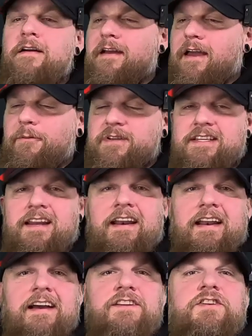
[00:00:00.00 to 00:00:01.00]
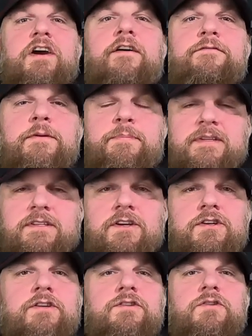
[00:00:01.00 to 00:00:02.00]
It was in a nice comfy
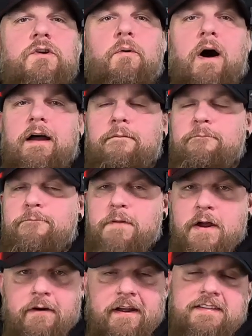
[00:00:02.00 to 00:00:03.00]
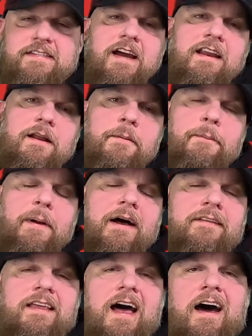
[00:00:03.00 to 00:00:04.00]
position, so I'm very excited
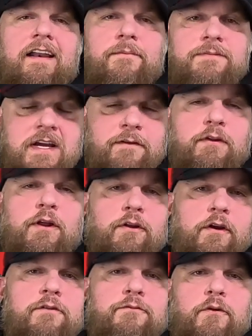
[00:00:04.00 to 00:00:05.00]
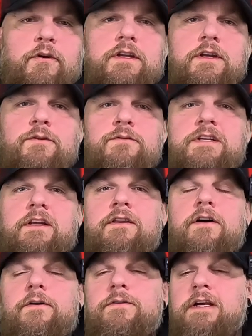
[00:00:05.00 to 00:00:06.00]
about that, and I'm definitely looking forward to using
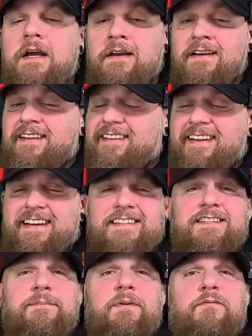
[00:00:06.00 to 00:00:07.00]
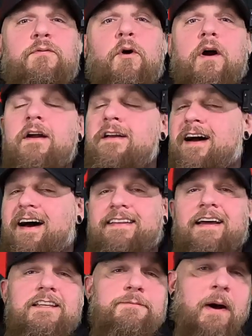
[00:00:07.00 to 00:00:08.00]
those. Like I said before, I
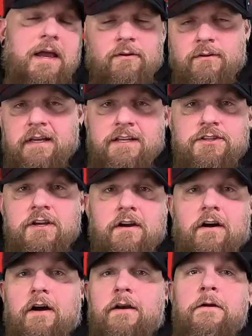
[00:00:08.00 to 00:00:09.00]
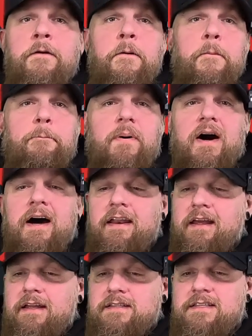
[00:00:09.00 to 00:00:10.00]
liked my old engine guard, but
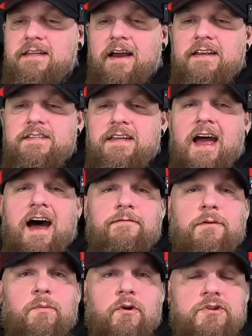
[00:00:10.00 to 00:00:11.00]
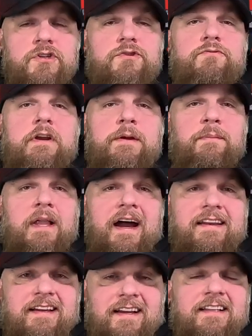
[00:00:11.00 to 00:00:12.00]
it's nice to have a more
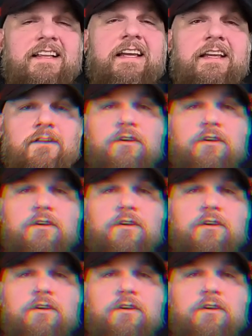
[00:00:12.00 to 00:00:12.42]
streamlined, clean